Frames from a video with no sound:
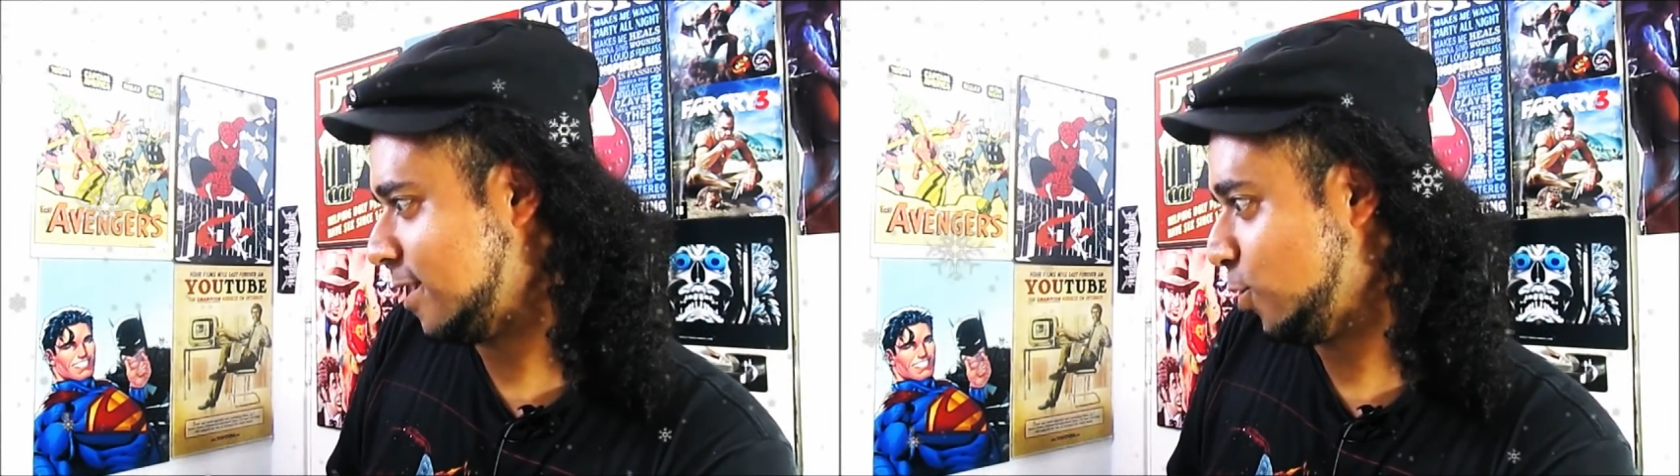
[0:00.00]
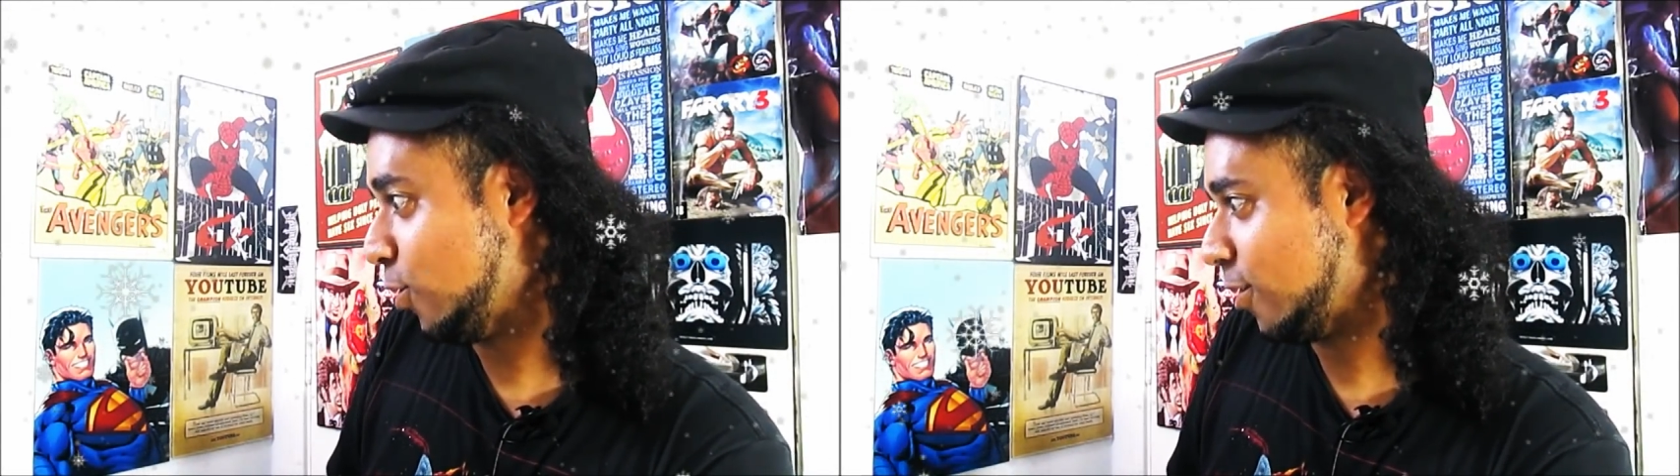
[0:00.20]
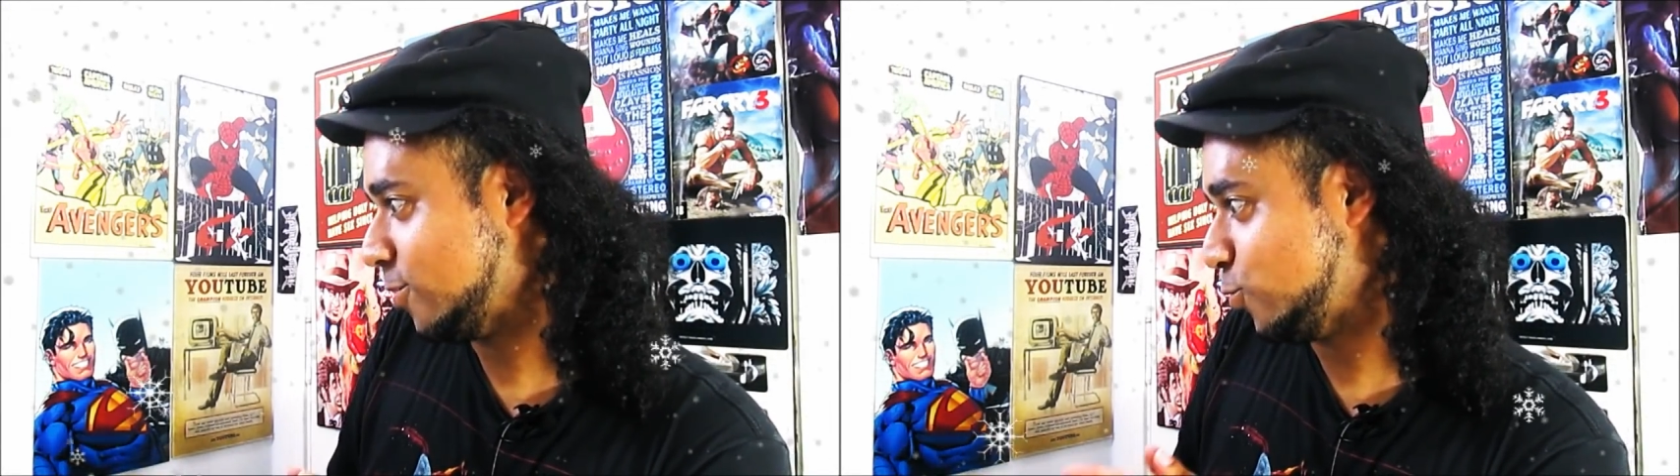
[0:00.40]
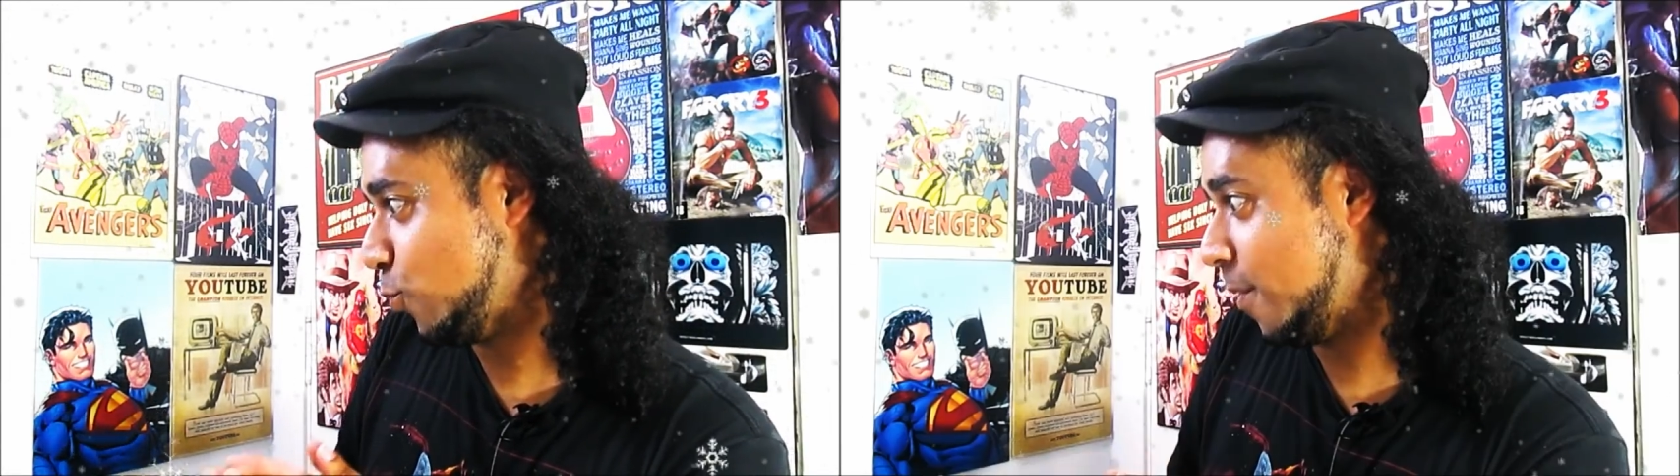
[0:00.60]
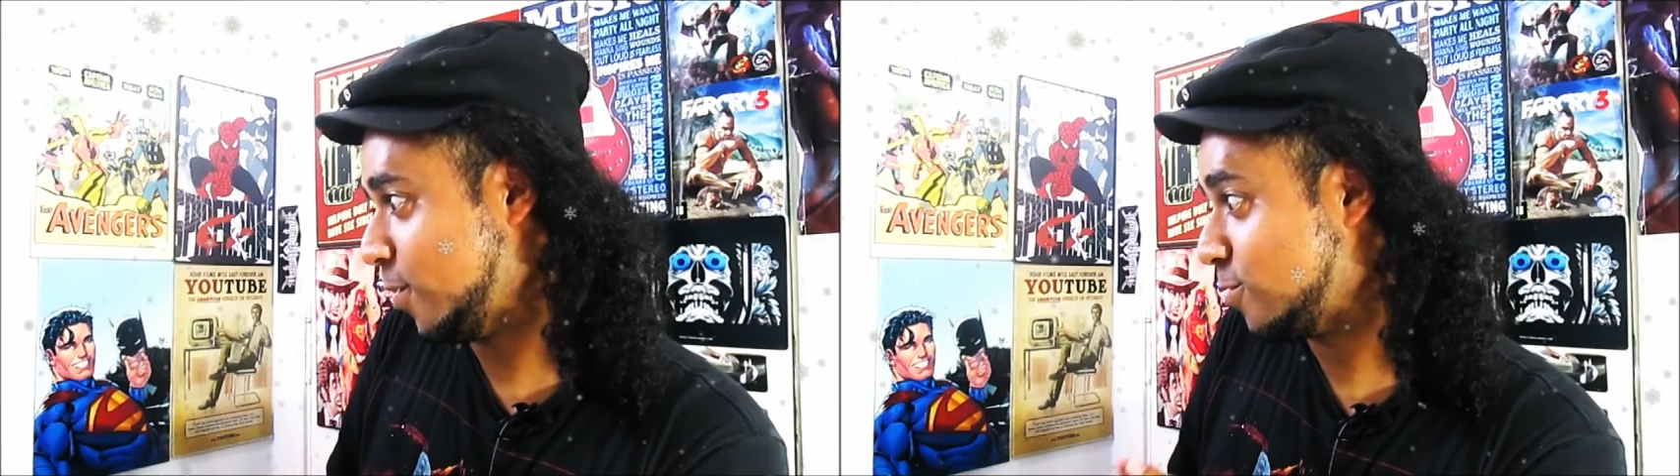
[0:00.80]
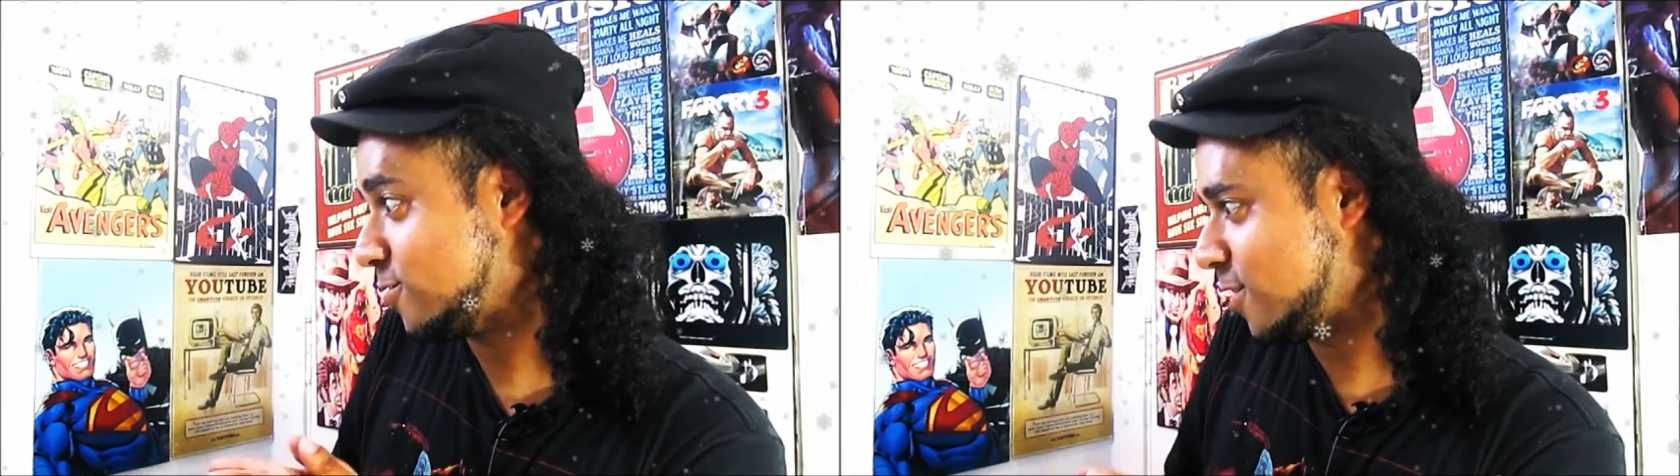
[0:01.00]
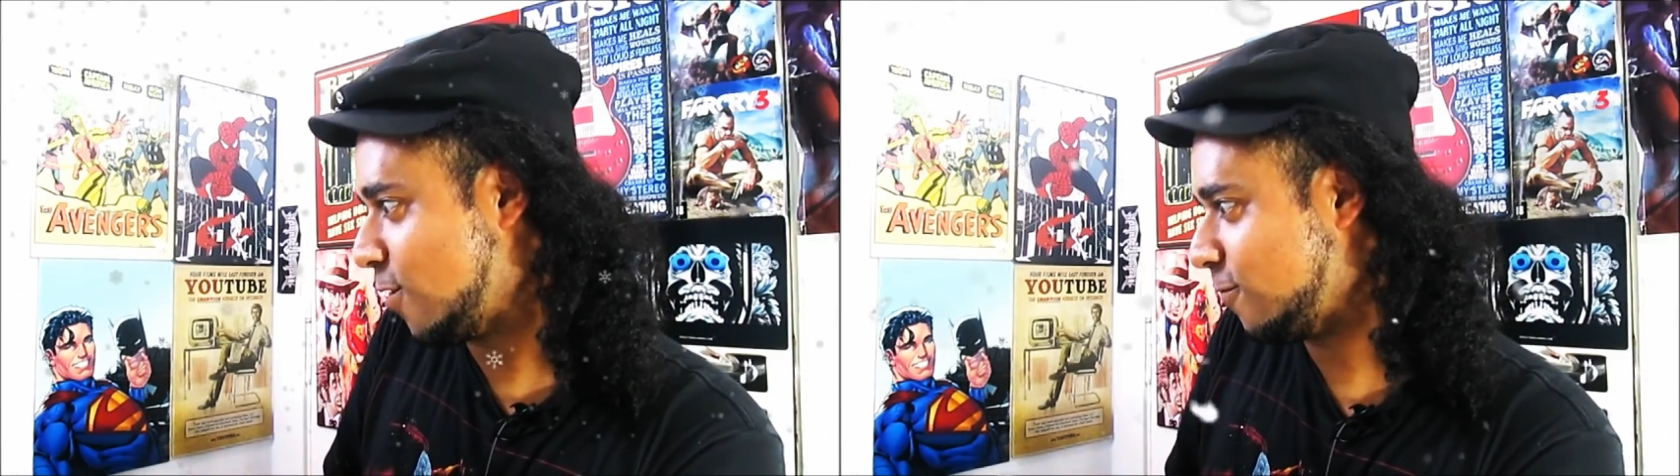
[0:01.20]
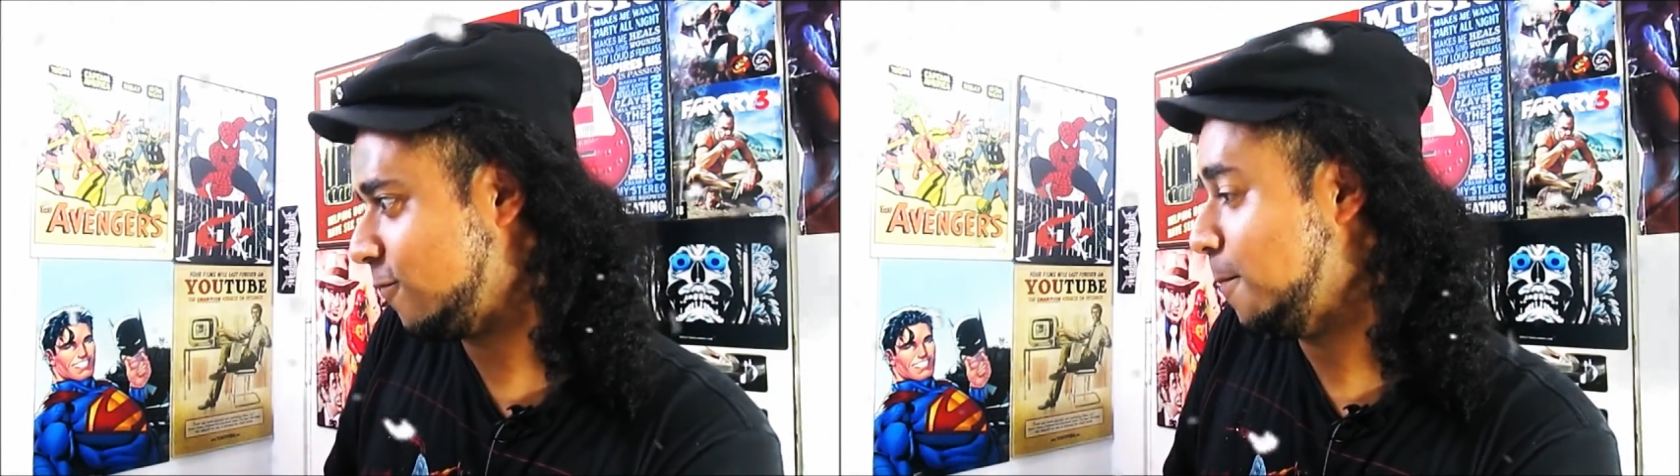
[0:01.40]
that you're going to do by
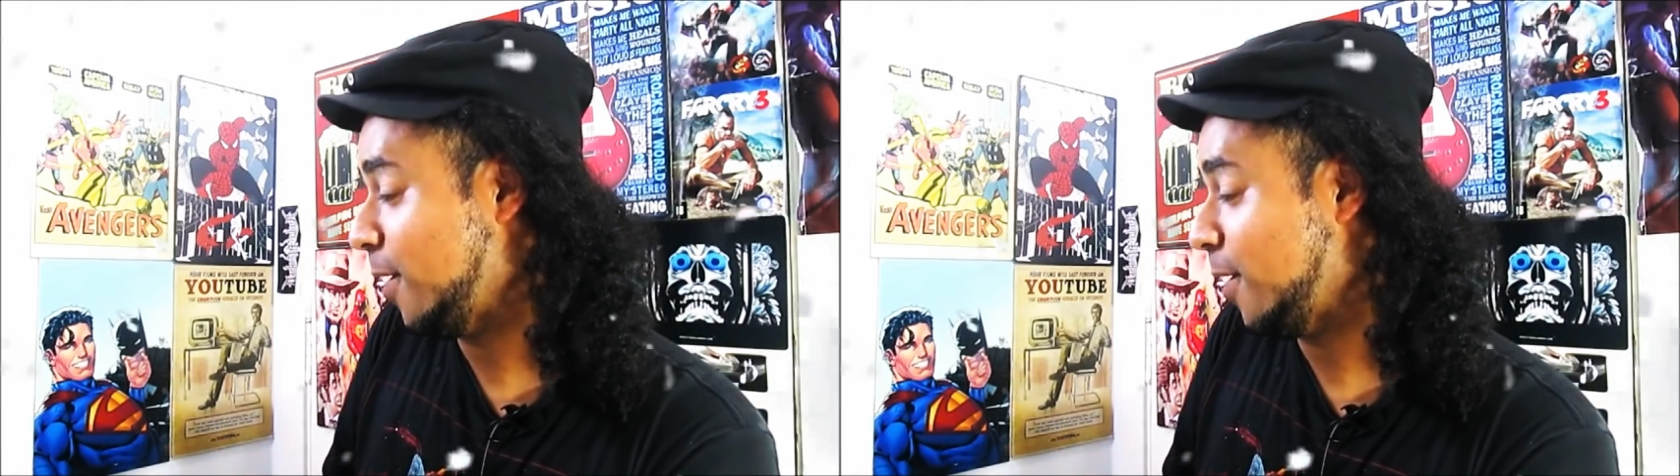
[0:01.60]
yourself,